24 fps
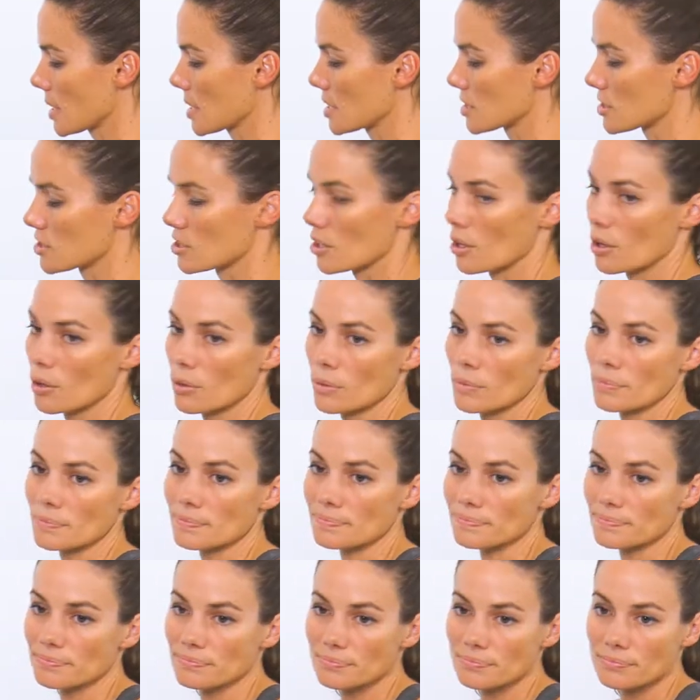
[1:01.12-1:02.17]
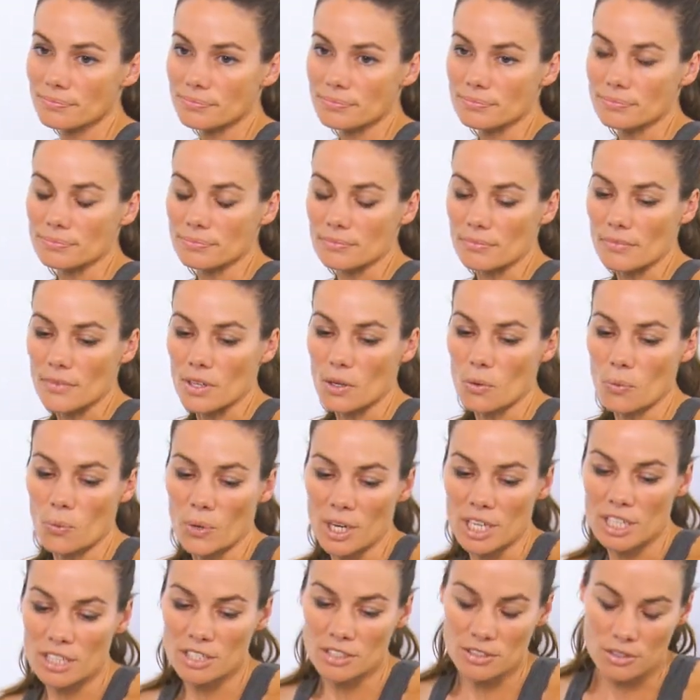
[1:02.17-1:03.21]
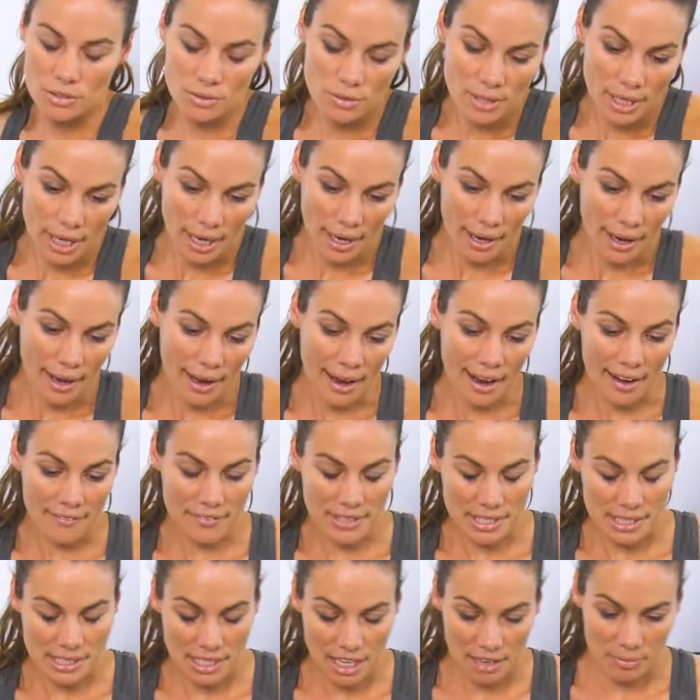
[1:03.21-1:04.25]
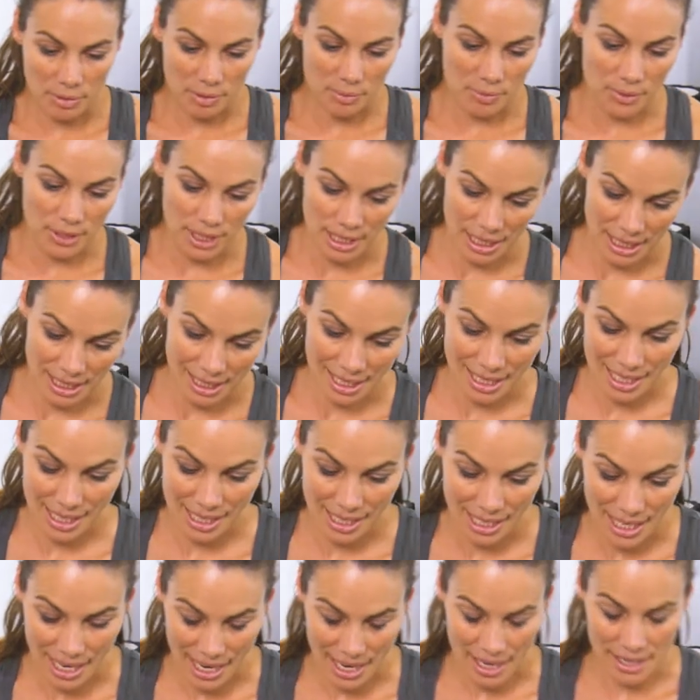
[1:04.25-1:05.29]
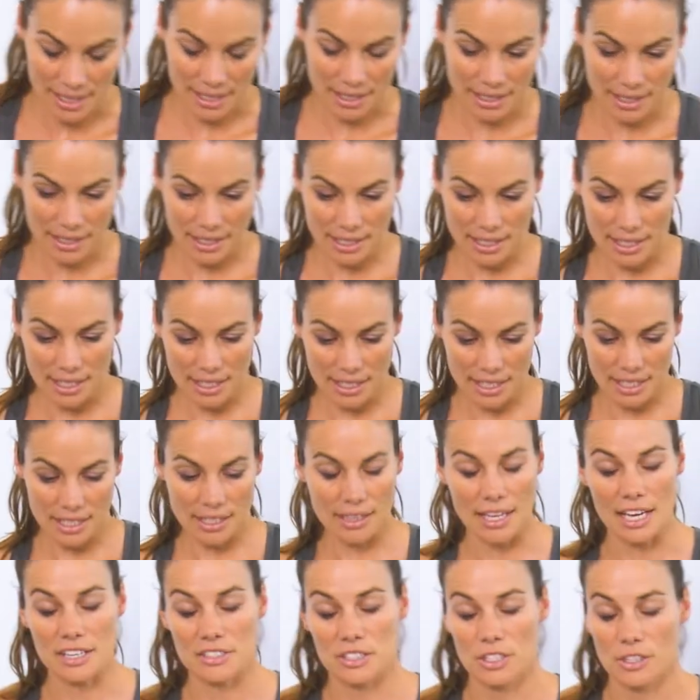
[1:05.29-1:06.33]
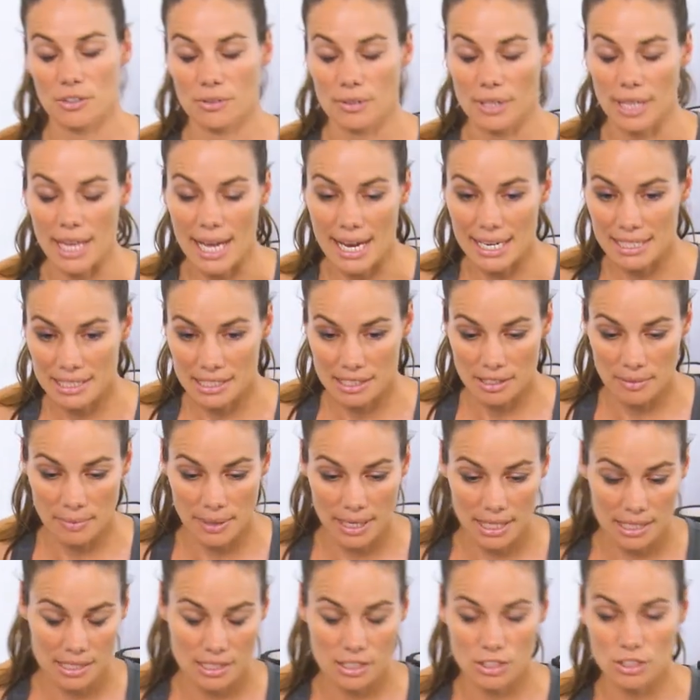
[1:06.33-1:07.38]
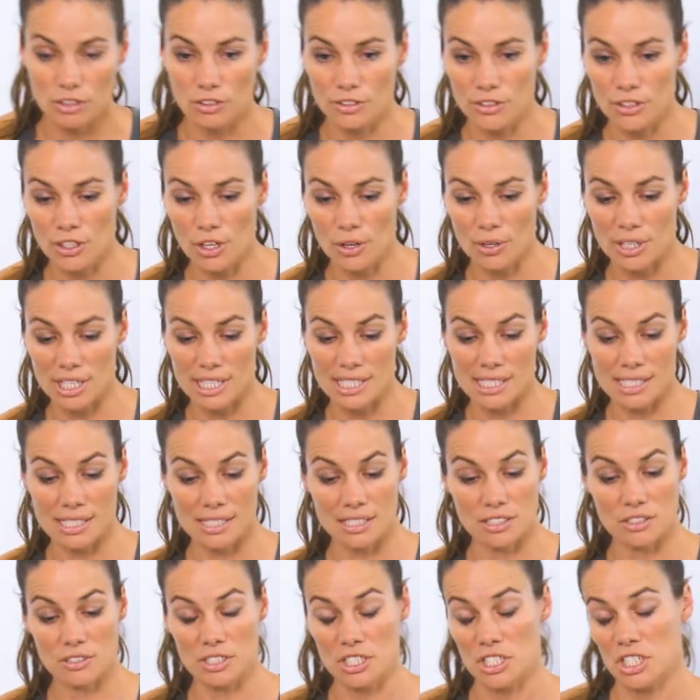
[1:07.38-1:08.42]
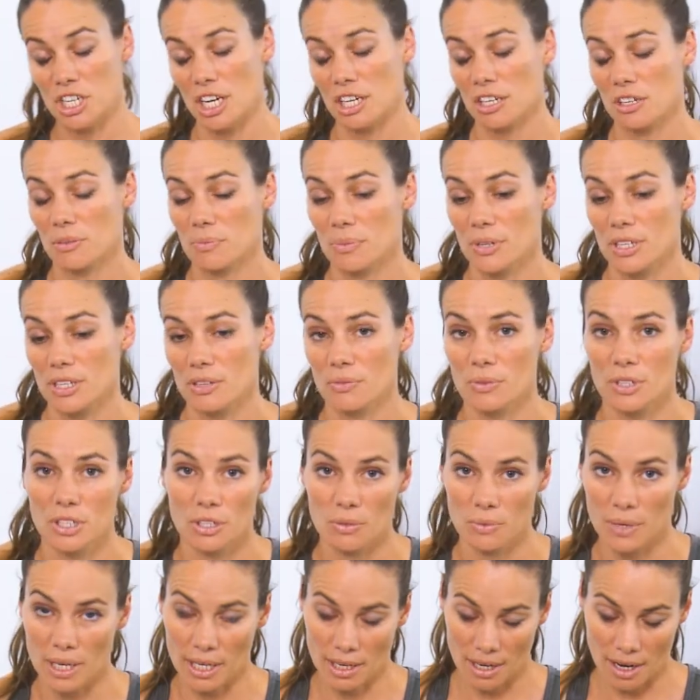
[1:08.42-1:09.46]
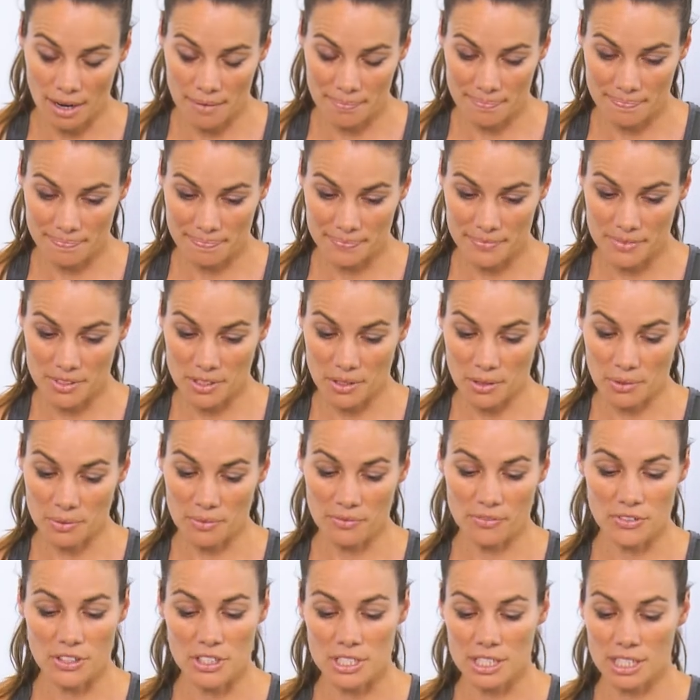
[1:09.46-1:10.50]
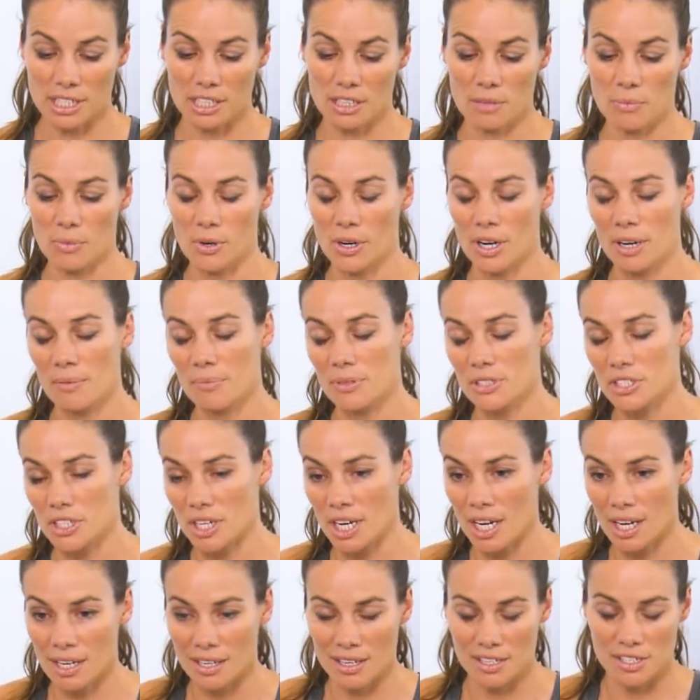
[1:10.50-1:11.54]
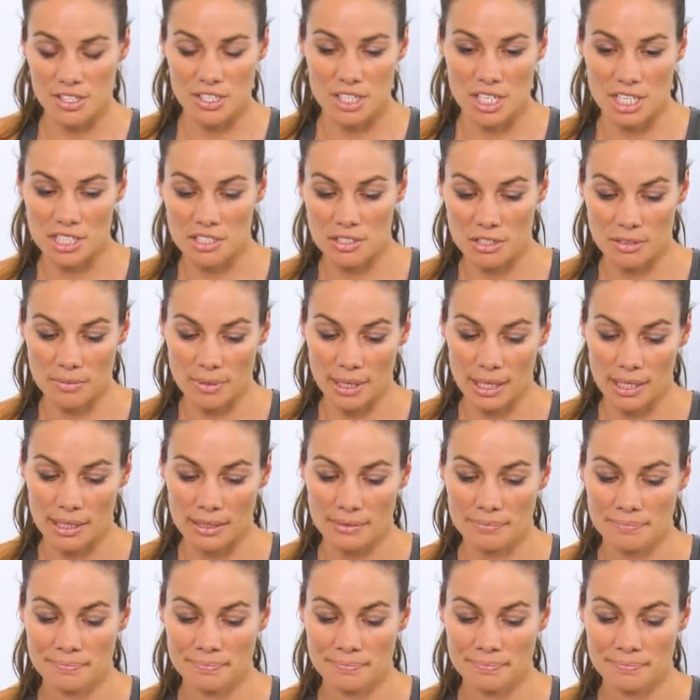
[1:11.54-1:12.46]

So when you have this type of breathing, it allows you to relax the best. You'll notice you can check your breathing when you wake up. So first thing in the morning, put your hand on your chest and your belly.